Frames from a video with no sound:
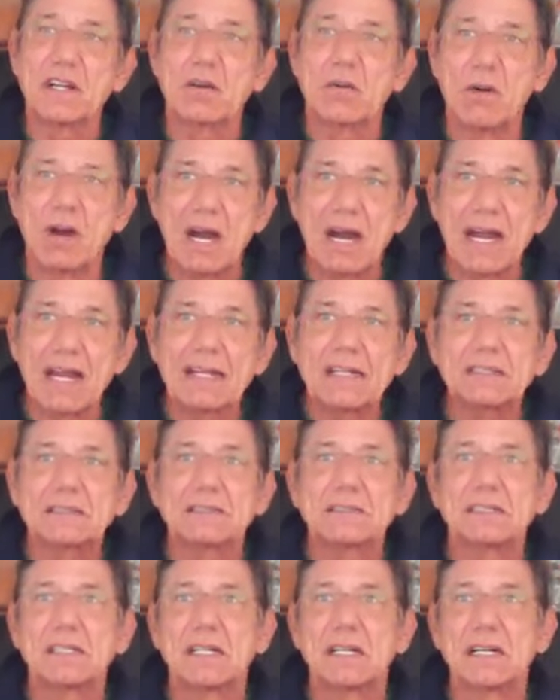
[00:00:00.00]

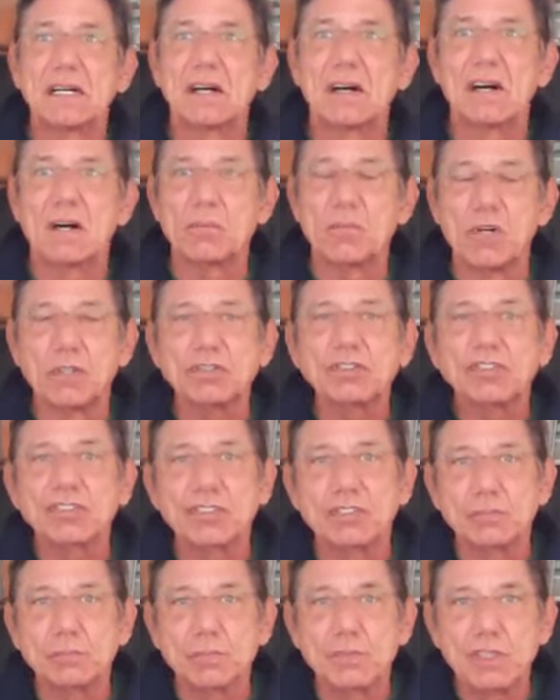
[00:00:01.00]
quiet, almost
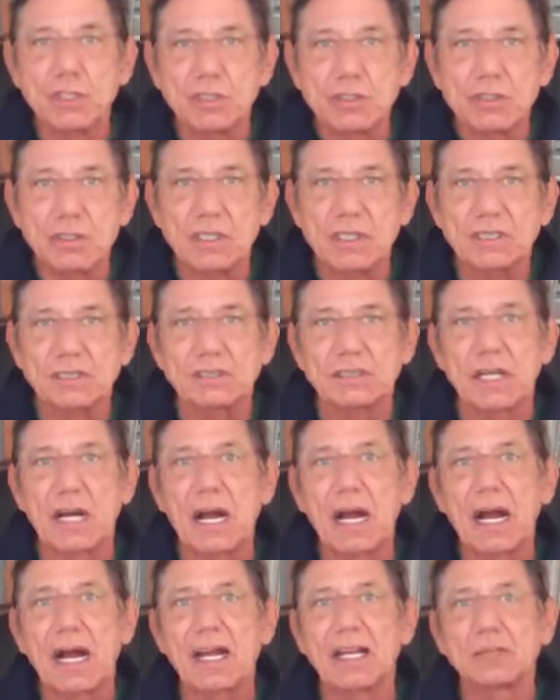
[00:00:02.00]
subdued at
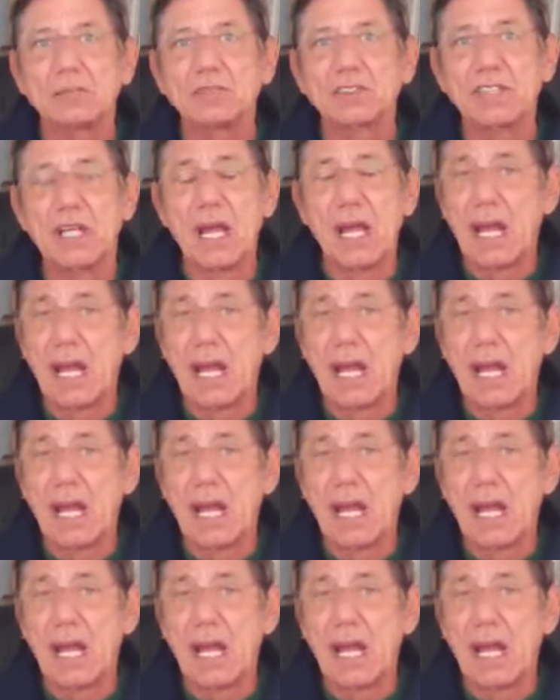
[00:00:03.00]
times.